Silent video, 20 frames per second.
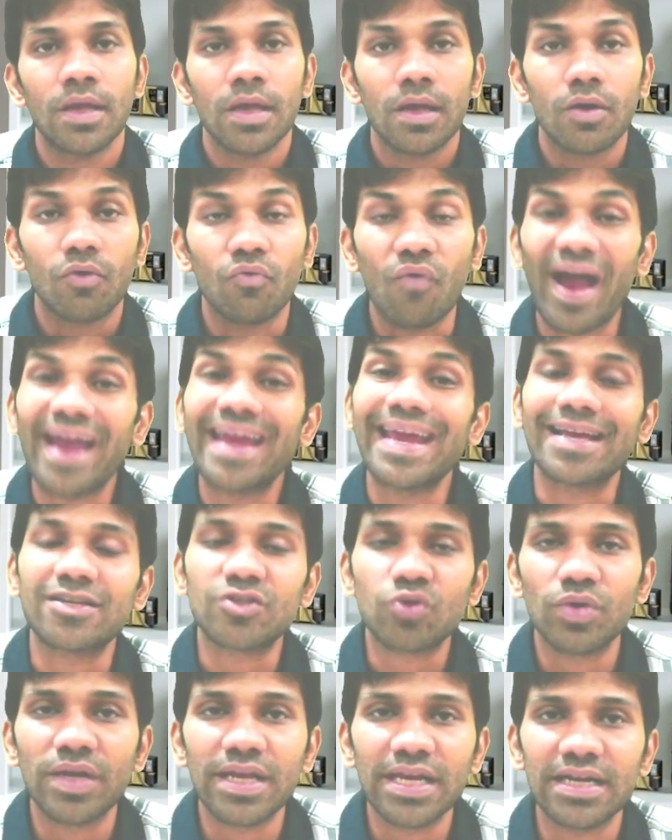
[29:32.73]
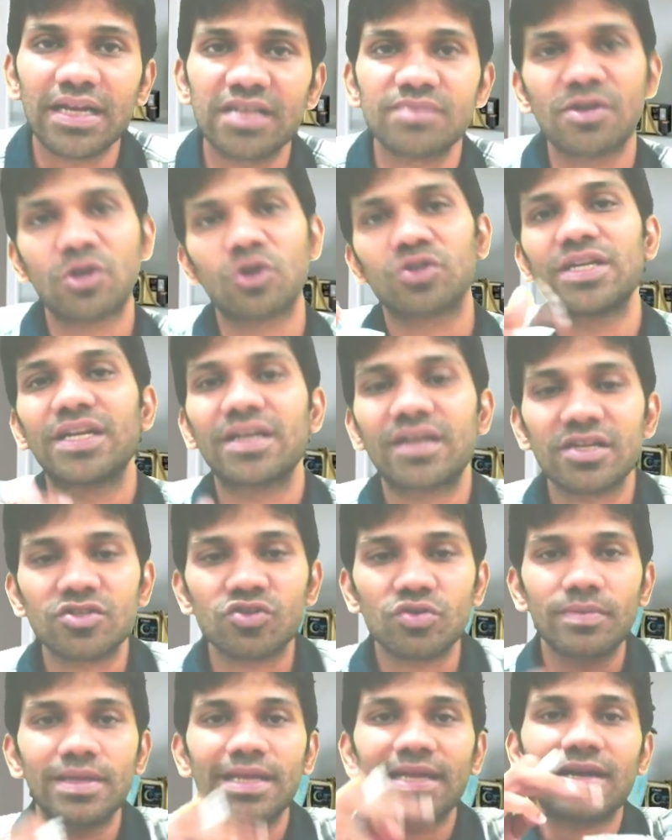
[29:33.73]
Why excluding interest? Because interest
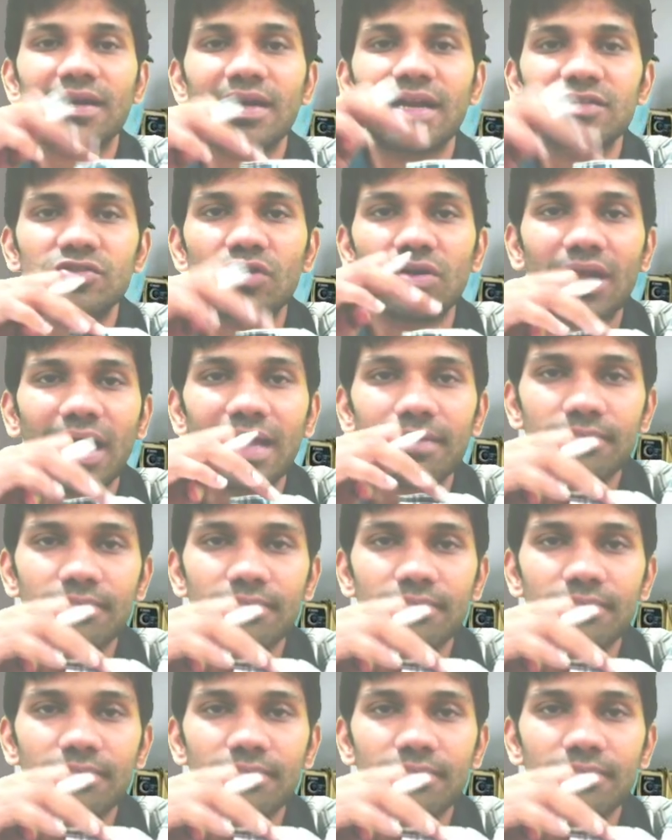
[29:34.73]
should be recognized on time